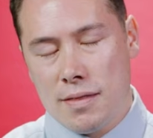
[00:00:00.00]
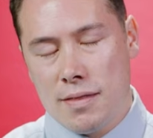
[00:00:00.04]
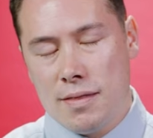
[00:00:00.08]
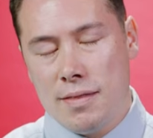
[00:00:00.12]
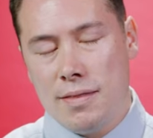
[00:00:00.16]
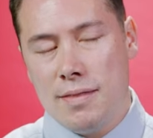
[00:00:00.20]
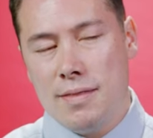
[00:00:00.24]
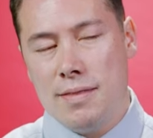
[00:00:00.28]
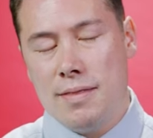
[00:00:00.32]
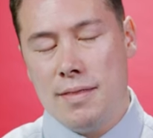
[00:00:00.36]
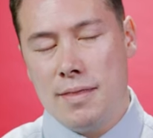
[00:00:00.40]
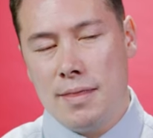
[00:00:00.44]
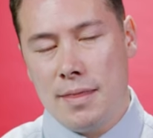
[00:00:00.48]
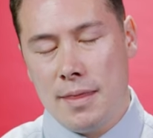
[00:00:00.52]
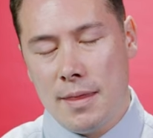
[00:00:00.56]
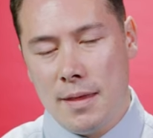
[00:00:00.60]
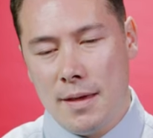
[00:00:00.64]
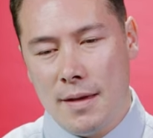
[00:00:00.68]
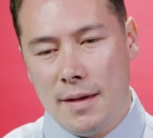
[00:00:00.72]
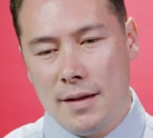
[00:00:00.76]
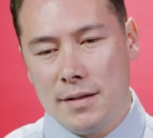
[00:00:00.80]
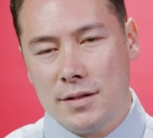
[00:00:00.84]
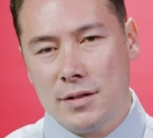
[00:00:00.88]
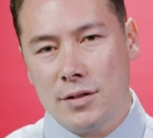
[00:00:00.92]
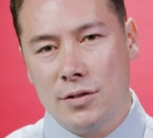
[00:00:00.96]

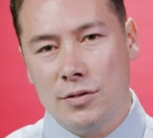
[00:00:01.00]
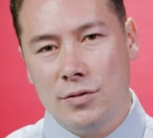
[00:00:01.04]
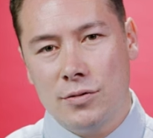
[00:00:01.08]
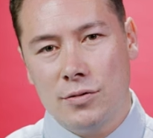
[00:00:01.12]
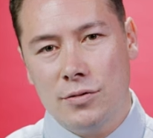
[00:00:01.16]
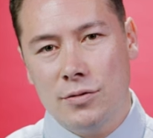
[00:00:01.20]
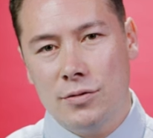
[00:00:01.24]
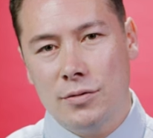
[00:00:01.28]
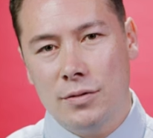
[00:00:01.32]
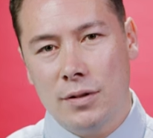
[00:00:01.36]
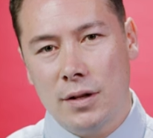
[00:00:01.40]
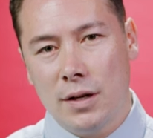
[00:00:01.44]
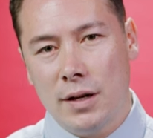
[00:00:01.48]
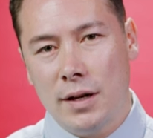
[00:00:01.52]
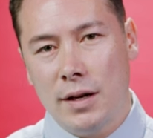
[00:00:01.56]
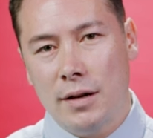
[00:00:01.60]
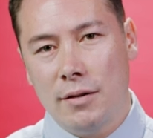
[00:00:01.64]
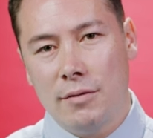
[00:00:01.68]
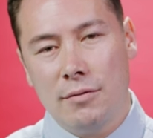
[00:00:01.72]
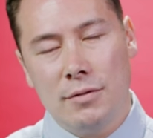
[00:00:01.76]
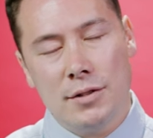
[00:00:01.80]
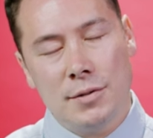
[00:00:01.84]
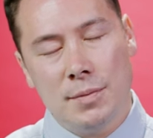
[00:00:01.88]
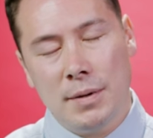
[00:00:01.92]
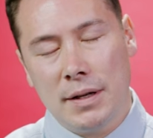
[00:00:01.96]
Yeah, that's cool. I
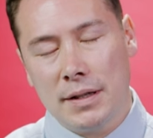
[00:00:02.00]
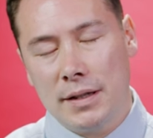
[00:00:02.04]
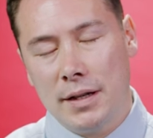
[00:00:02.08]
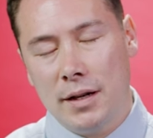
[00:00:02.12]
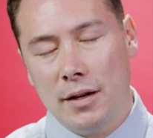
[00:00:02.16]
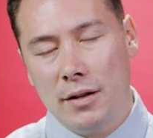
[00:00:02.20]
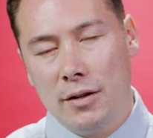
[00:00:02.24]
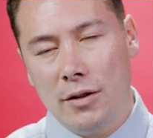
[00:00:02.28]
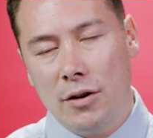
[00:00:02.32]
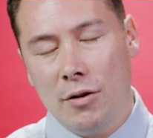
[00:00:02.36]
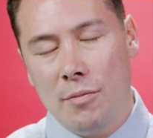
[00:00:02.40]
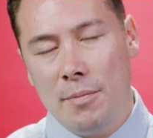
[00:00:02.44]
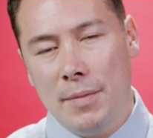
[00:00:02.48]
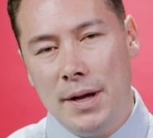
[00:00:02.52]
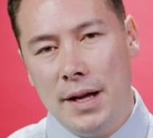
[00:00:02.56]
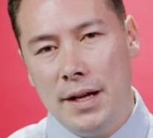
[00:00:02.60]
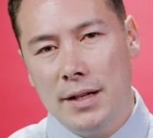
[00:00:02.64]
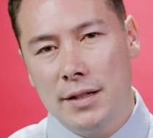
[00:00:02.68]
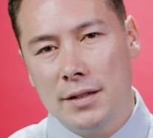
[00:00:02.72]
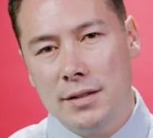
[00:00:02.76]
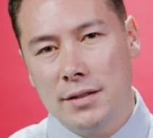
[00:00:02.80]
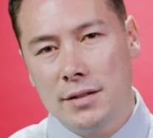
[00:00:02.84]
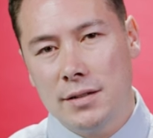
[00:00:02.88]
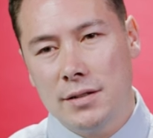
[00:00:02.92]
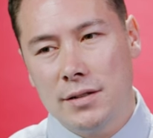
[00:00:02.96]
respect that a lot,
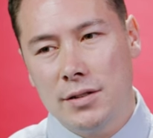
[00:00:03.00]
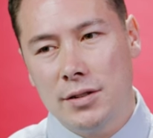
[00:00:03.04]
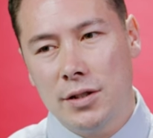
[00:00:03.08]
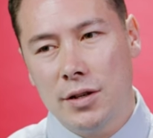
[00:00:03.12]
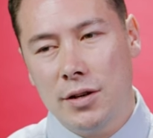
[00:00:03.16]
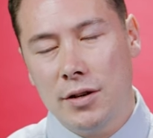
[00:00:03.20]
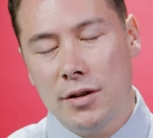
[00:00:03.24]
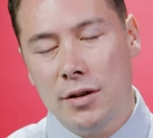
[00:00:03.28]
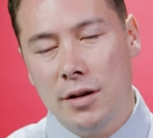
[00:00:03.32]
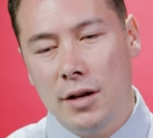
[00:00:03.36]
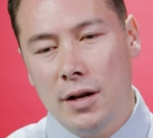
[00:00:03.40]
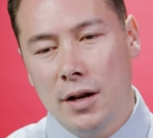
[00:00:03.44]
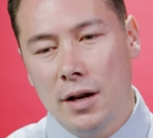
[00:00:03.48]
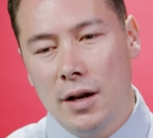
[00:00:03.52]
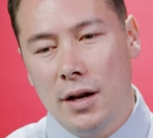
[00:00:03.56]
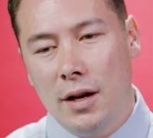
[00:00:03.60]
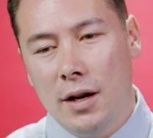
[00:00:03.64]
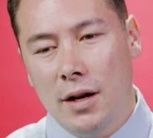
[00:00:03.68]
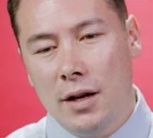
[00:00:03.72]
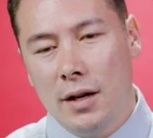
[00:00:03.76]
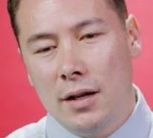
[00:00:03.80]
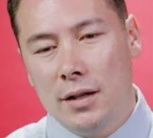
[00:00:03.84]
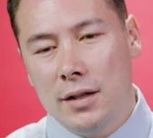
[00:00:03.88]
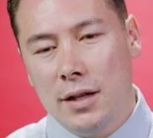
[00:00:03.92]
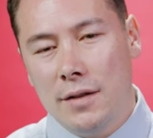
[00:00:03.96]
man. So
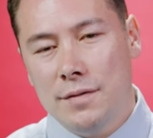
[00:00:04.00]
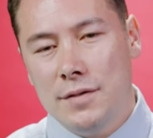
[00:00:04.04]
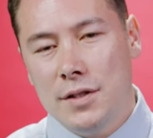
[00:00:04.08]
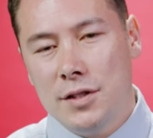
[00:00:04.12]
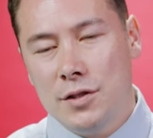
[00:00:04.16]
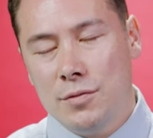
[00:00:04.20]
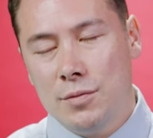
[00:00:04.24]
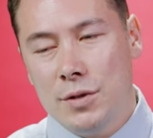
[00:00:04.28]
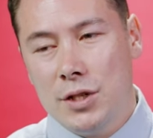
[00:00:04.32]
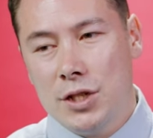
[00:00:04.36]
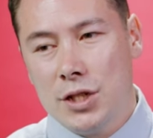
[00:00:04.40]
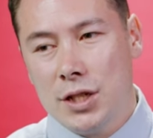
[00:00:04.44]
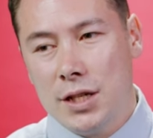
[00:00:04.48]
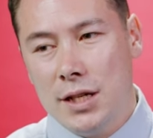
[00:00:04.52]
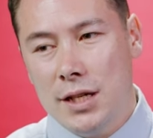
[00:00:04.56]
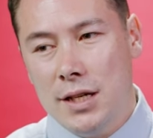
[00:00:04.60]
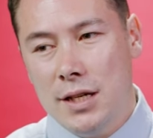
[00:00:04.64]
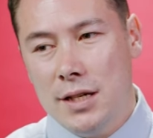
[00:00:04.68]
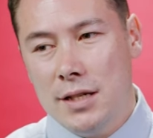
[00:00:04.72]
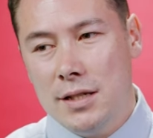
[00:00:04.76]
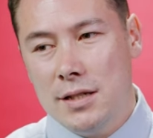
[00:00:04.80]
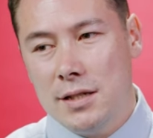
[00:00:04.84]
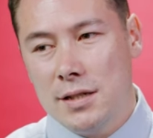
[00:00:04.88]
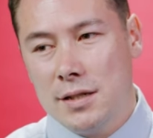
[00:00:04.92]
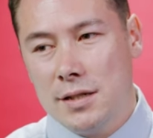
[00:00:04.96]
love to switch
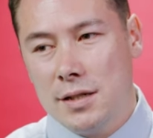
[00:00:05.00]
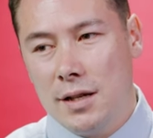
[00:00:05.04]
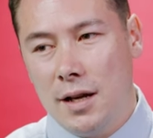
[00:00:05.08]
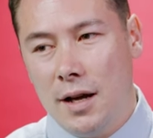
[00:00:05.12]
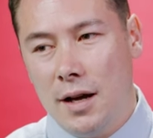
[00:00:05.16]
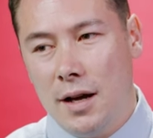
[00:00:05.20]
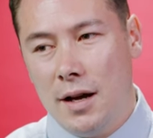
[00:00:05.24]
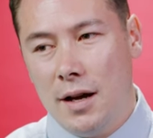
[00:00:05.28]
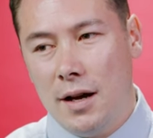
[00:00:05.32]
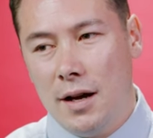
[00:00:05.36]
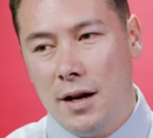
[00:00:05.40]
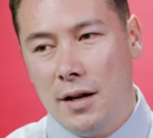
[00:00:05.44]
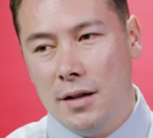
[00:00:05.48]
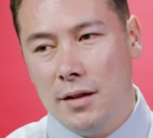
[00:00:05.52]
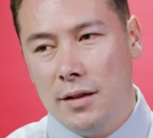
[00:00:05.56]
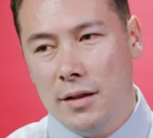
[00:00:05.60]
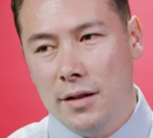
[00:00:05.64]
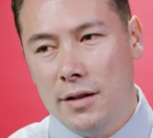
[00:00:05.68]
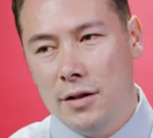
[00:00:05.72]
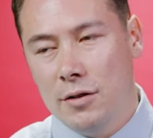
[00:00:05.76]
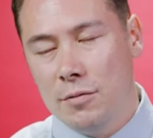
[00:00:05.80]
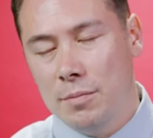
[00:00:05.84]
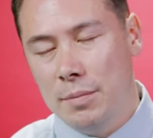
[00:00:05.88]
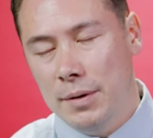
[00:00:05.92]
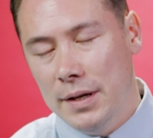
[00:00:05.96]
gears a
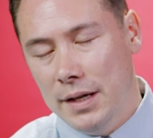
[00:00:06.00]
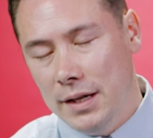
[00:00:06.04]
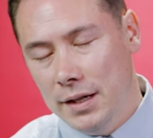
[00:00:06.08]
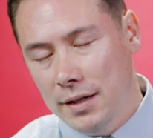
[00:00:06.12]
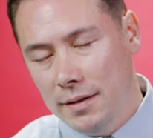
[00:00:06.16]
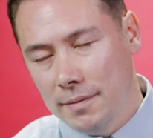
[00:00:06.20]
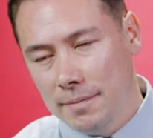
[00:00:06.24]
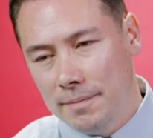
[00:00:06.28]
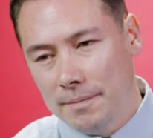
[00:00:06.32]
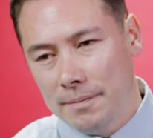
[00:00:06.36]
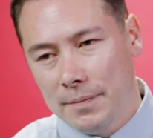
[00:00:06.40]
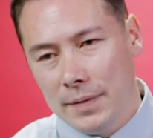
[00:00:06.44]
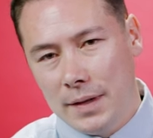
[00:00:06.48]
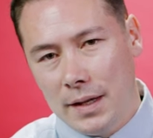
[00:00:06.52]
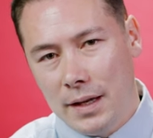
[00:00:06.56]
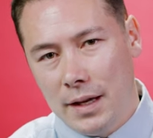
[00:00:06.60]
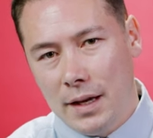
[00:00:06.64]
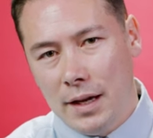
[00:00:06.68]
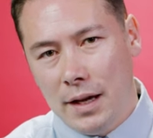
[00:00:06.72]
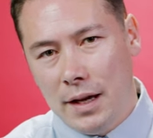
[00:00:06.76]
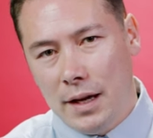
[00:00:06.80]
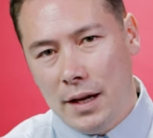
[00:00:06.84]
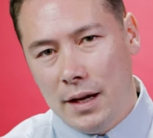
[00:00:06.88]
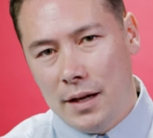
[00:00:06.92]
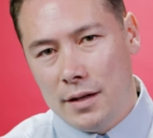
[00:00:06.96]
little bit
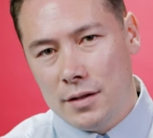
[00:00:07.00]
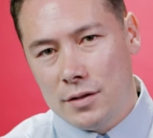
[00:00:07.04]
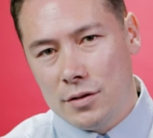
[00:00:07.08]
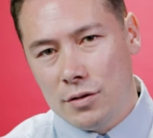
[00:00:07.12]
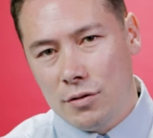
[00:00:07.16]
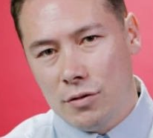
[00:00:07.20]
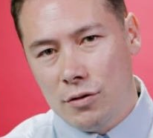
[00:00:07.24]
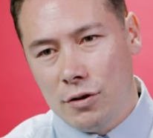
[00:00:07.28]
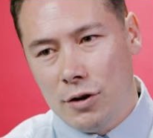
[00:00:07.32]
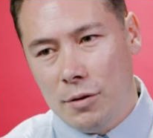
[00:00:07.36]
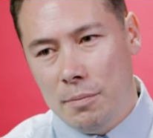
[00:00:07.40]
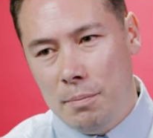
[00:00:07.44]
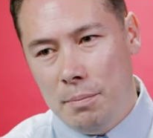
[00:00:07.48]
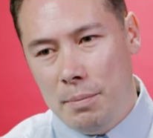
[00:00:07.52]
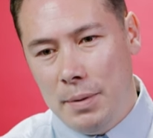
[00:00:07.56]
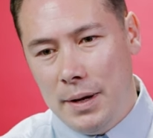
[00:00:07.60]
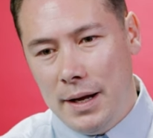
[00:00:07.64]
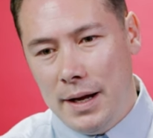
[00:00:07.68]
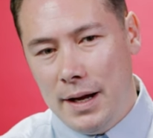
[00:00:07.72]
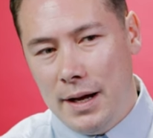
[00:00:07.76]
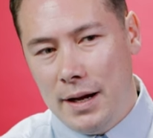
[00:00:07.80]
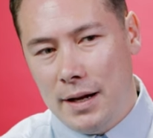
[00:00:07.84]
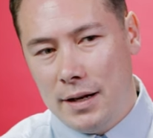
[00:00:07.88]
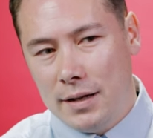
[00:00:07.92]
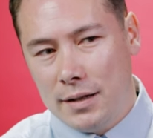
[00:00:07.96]
and talk
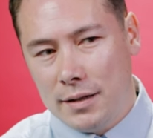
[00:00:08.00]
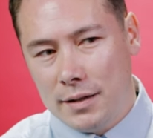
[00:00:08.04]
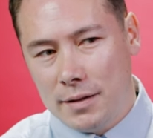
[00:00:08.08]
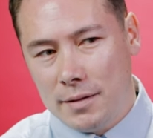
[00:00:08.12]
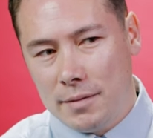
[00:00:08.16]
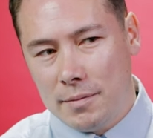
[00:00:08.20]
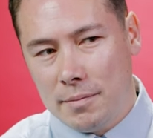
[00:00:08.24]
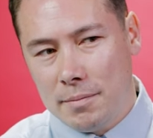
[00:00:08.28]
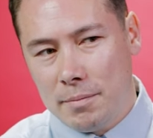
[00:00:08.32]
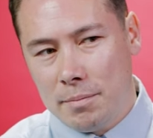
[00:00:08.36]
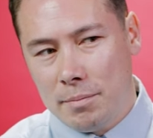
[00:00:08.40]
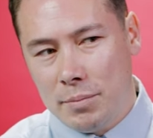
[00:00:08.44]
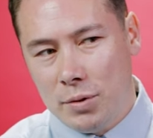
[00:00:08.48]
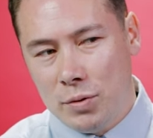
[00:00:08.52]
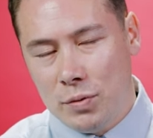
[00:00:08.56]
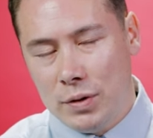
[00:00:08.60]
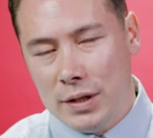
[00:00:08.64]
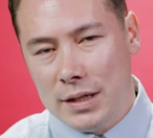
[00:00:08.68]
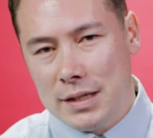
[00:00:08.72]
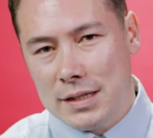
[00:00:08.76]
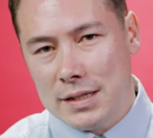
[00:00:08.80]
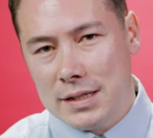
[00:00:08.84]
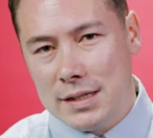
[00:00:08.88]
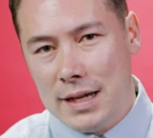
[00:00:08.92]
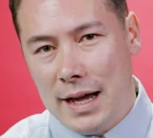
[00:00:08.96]
about
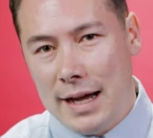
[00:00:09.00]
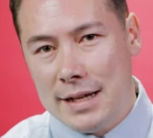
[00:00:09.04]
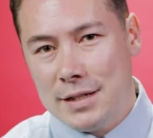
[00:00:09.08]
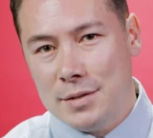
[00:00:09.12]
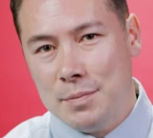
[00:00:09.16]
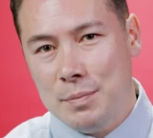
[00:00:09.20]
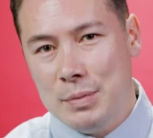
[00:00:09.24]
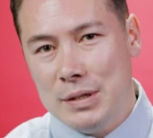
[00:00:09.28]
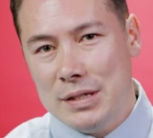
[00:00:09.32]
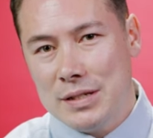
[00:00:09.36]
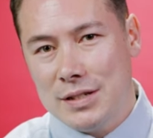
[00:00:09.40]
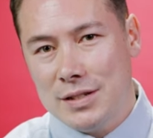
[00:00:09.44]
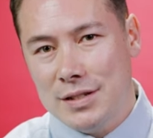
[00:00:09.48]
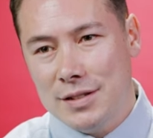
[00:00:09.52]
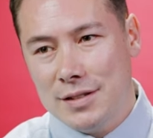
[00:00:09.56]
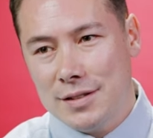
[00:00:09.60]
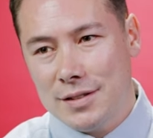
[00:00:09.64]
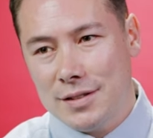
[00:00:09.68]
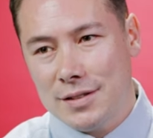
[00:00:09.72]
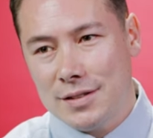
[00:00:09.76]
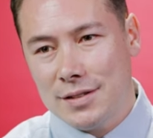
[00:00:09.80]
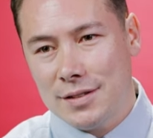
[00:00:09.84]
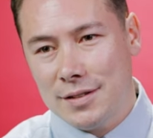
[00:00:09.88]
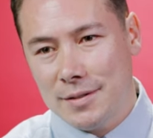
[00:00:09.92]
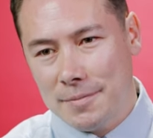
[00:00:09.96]
building a SaaS
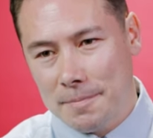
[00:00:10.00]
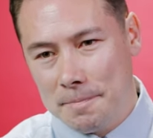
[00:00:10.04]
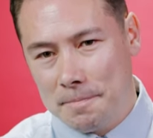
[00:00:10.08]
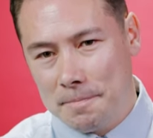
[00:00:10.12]
business.